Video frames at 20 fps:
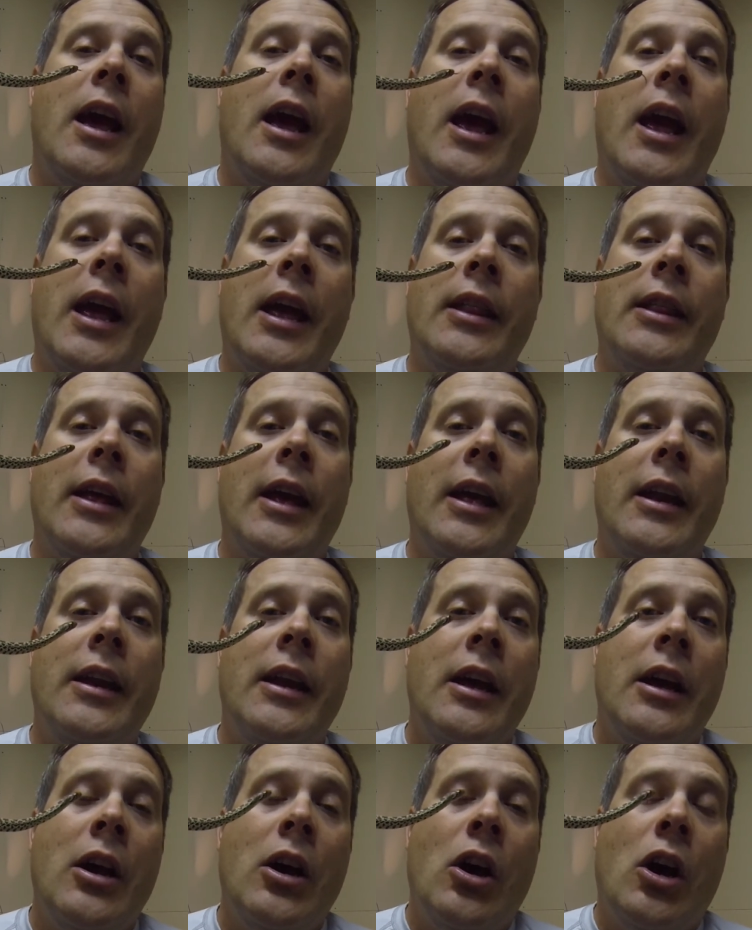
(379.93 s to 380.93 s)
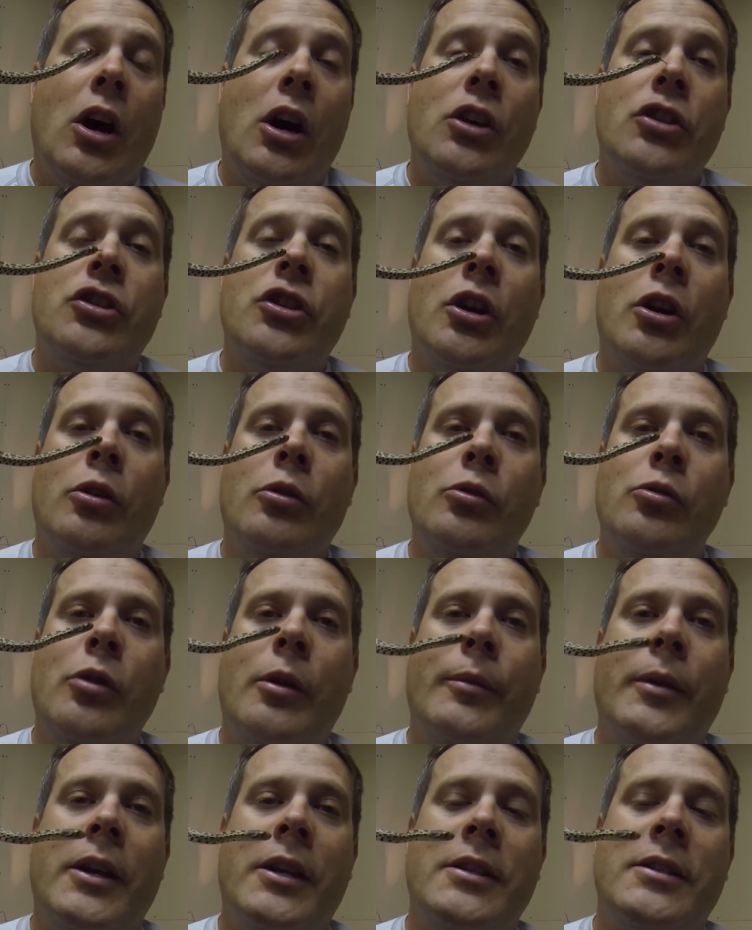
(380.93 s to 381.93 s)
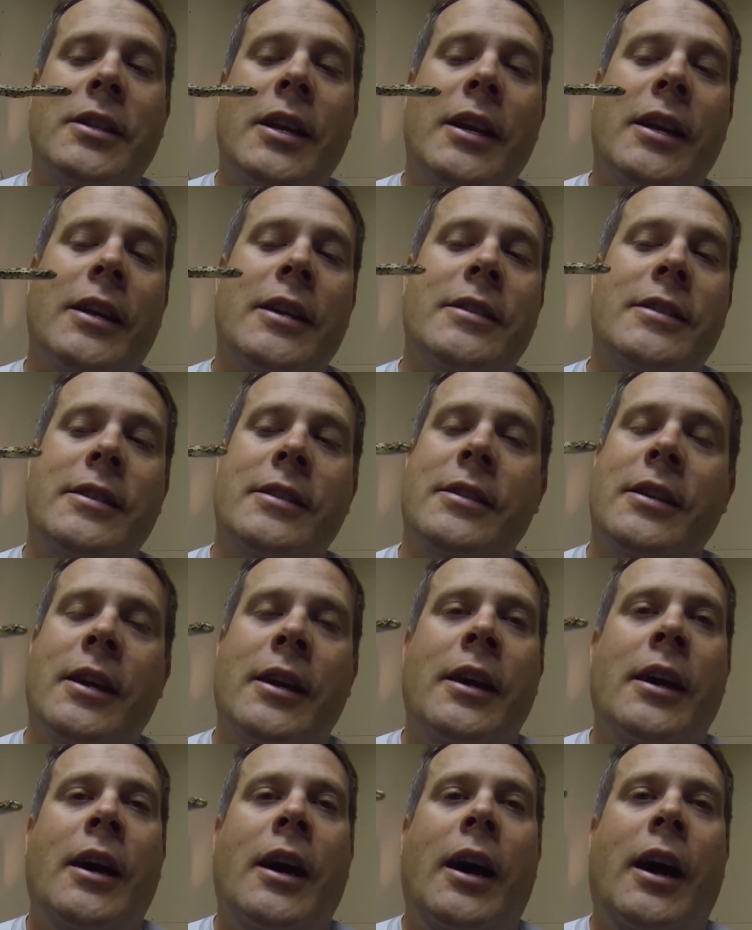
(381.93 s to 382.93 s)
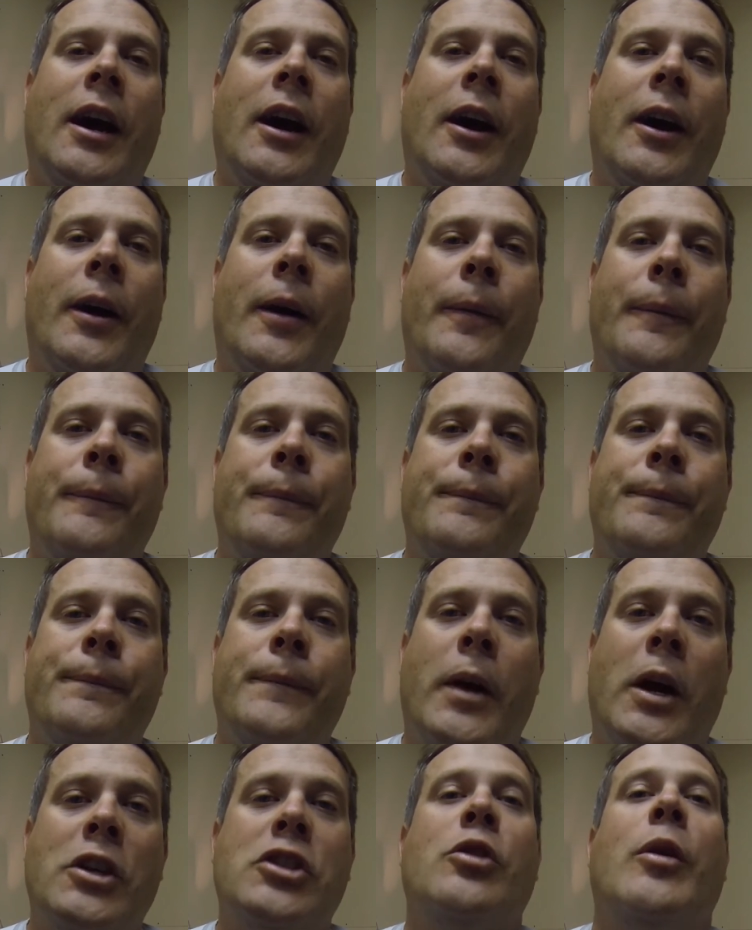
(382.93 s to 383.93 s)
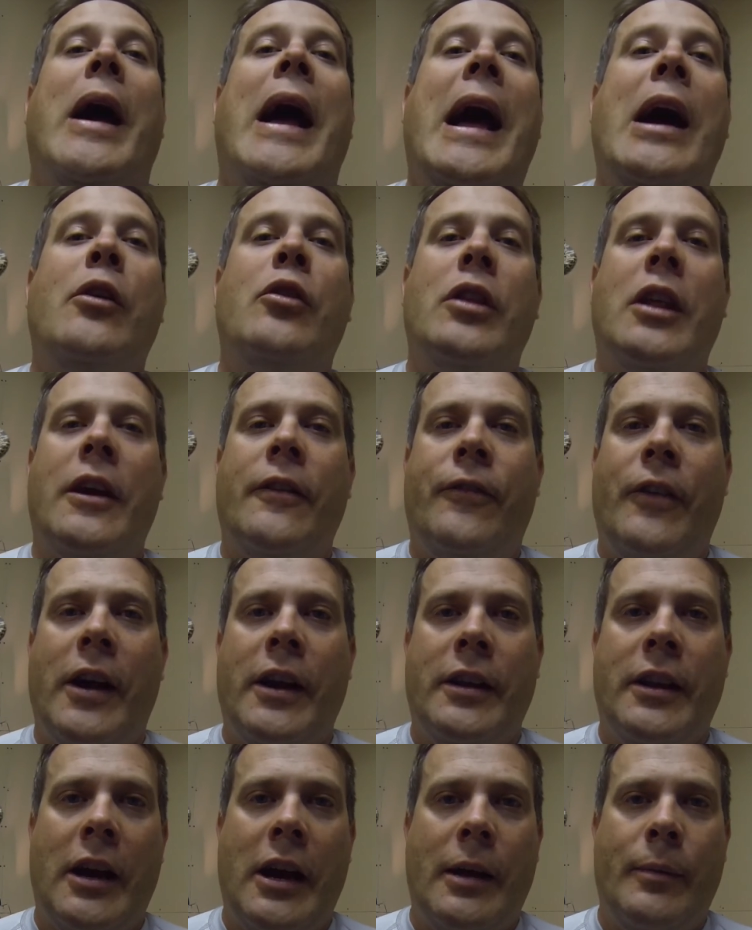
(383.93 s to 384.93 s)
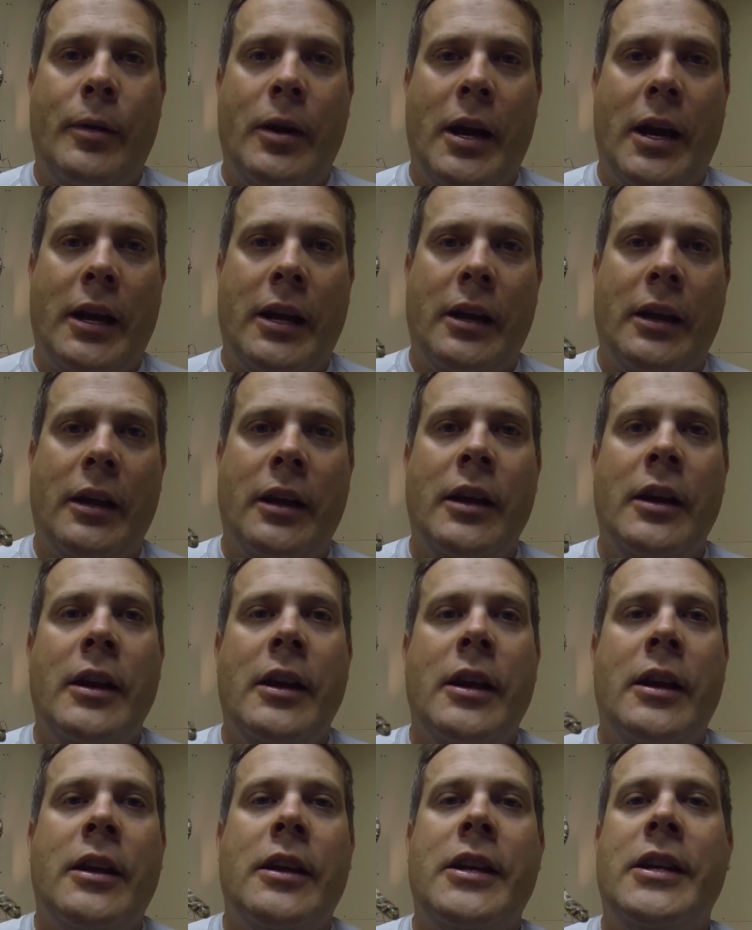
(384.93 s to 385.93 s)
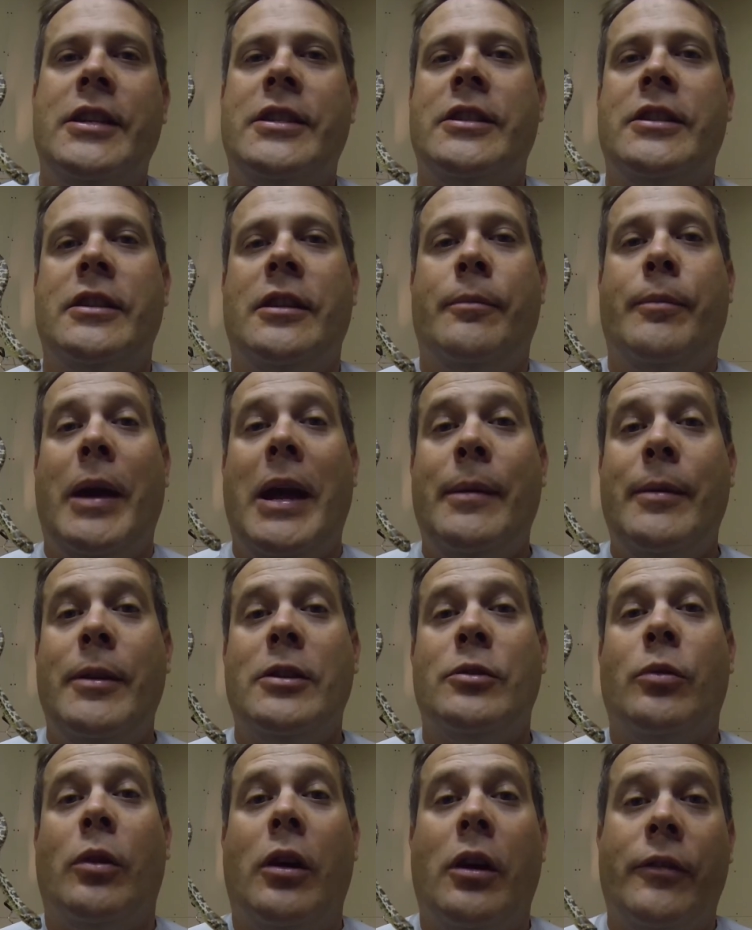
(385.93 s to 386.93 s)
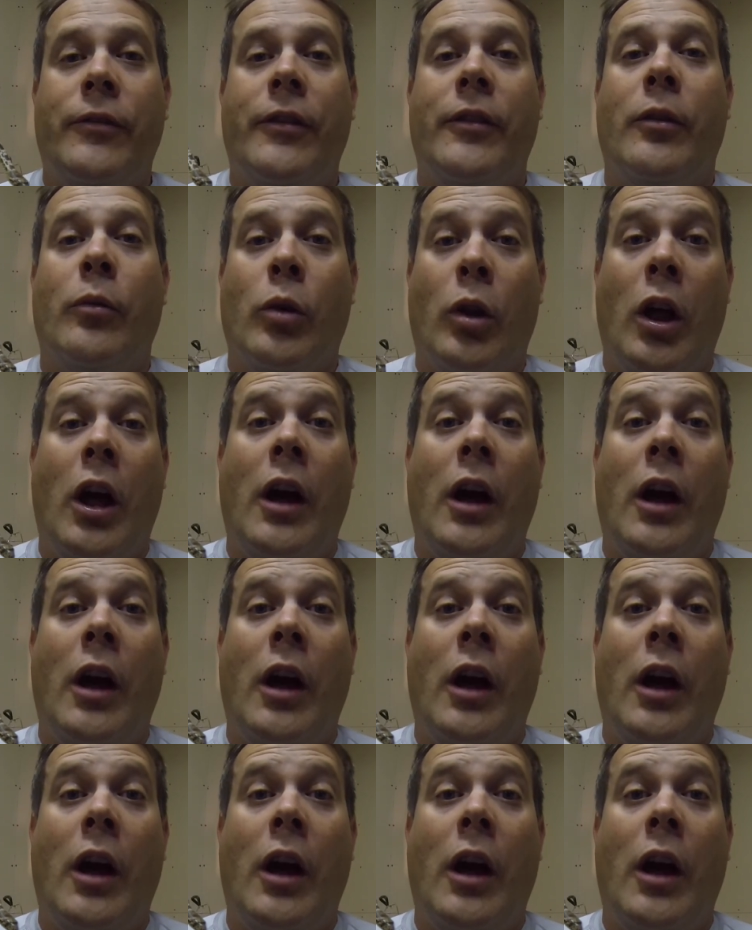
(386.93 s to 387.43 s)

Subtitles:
And then also, ooh, I'm getting snake kisses. Also, how do they find the Hibernacula? Is the babies will often,